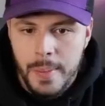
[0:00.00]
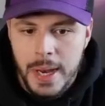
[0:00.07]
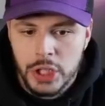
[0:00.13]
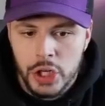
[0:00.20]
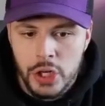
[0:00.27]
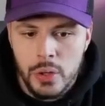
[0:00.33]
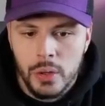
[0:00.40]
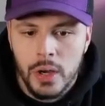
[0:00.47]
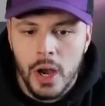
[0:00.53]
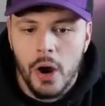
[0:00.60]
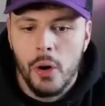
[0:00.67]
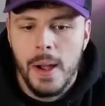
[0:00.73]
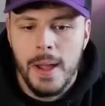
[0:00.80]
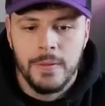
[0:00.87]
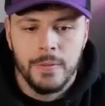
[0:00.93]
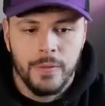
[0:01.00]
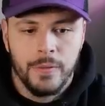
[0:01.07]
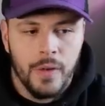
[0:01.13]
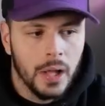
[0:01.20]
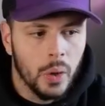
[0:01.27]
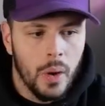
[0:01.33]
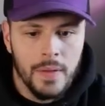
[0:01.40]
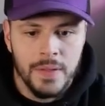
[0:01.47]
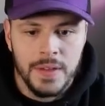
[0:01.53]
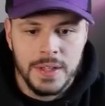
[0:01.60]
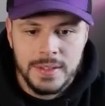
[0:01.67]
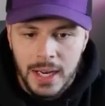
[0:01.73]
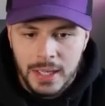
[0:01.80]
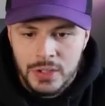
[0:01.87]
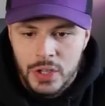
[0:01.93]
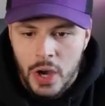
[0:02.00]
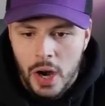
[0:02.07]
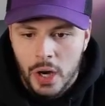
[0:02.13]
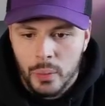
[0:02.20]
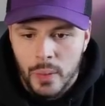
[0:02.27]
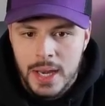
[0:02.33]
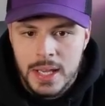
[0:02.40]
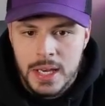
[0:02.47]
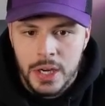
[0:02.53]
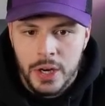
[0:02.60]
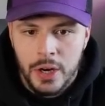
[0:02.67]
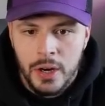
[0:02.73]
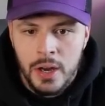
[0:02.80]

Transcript: sure you go and follow on the TikTok right here,